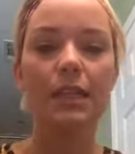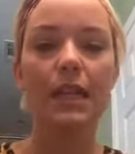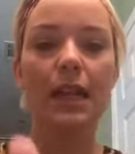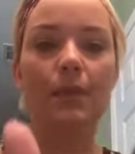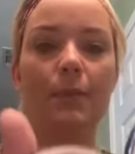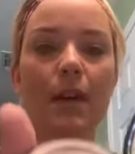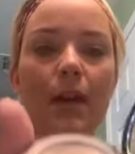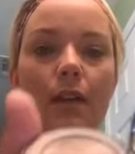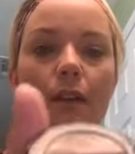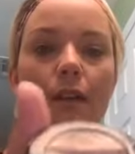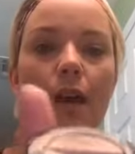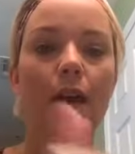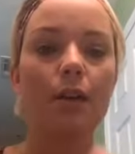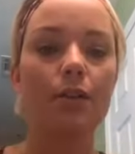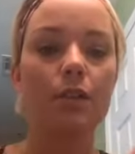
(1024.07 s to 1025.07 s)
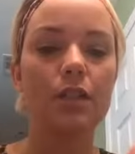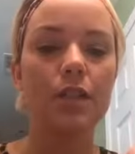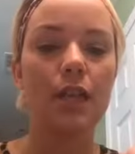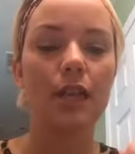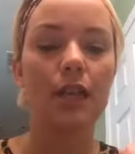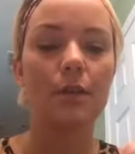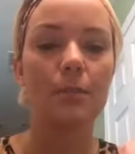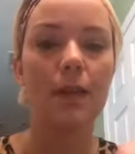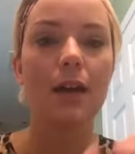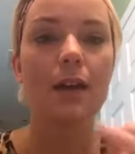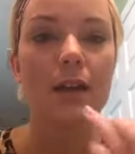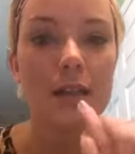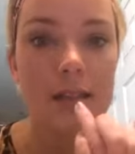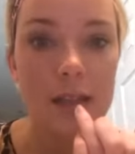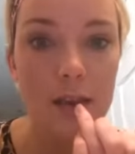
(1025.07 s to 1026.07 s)
take my lighter shade and my
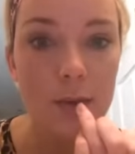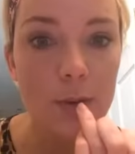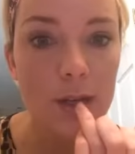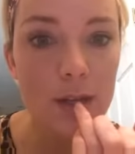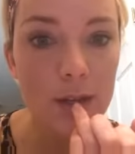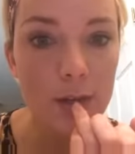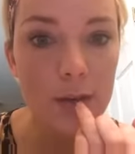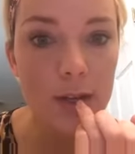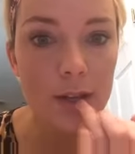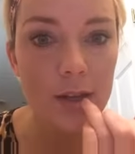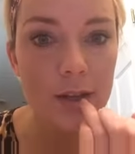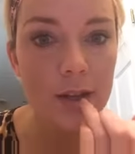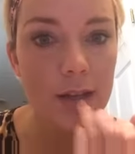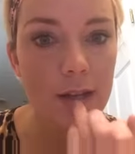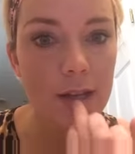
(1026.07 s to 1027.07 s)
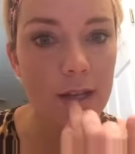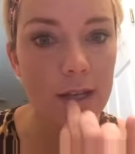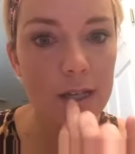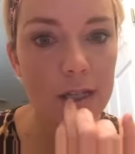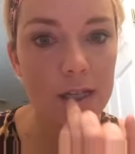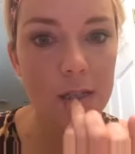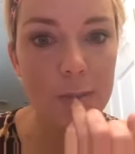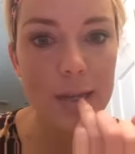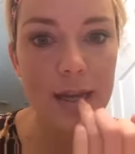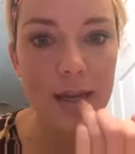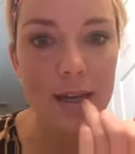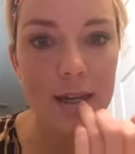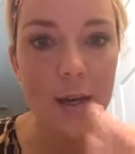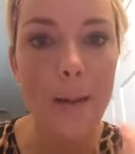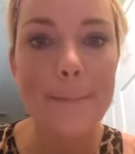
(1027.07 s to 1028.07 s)
Conceal Away Duo and just
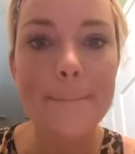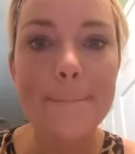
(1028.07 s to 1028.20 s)
pat it